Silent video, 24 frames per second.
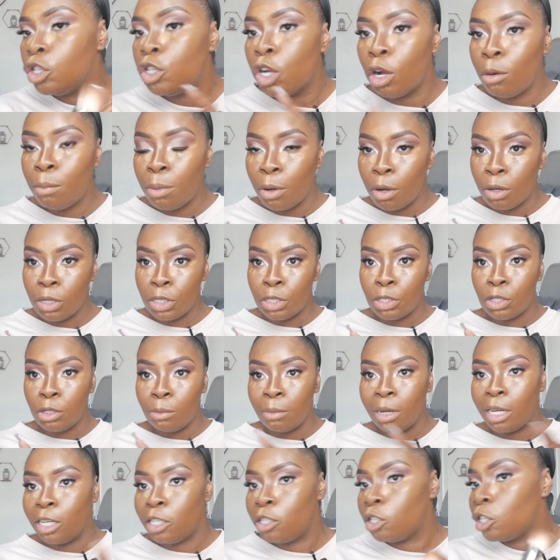don't put on too
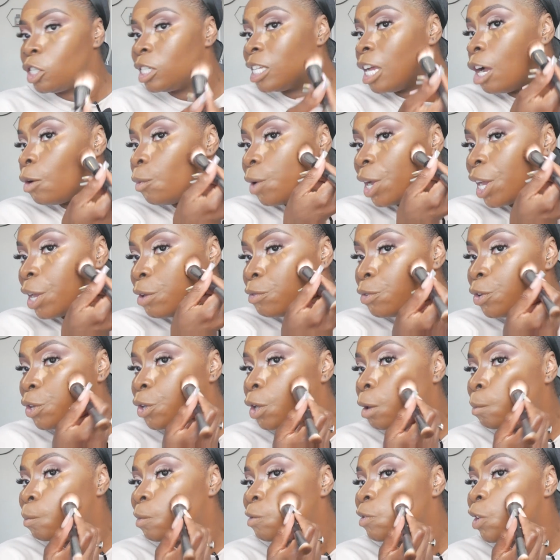much, because that way, if you
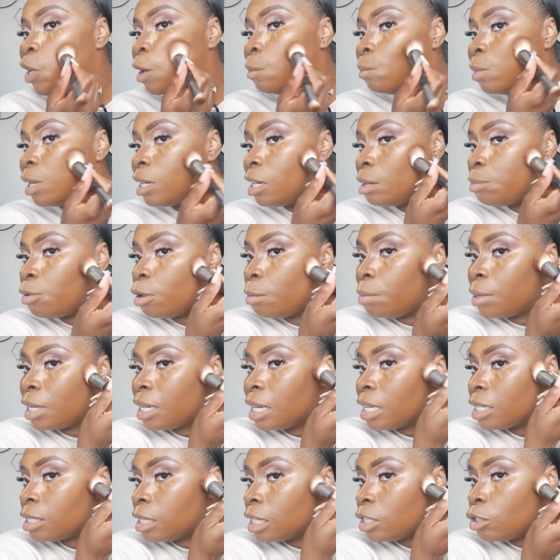don't blend it properly,
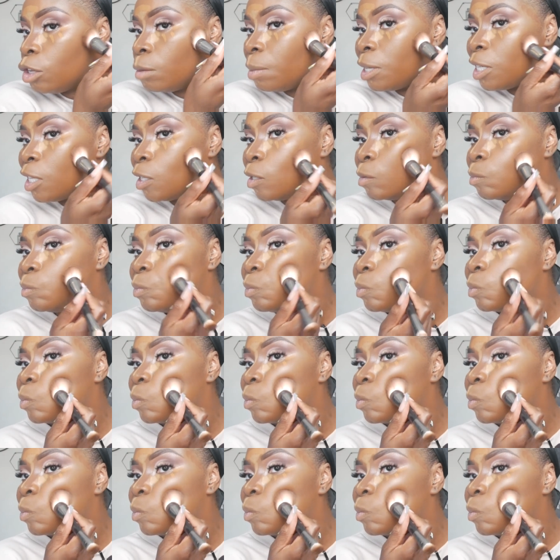it's not a big deal.